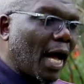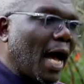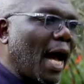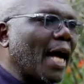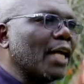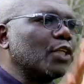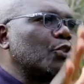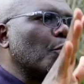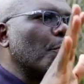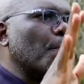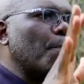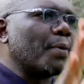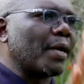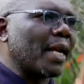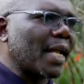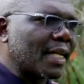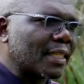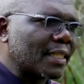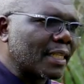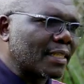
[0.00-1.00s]
and to
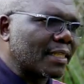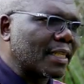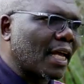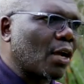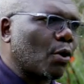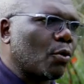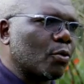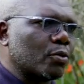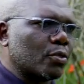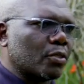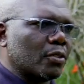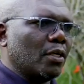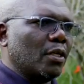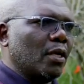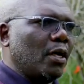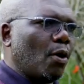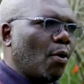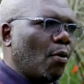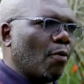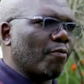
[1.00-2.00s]
break the cycles
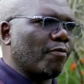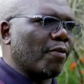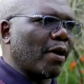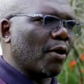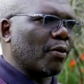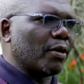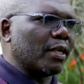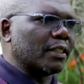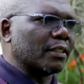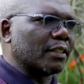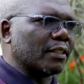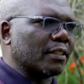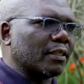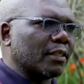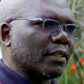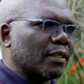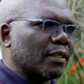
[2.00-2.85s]
of violence.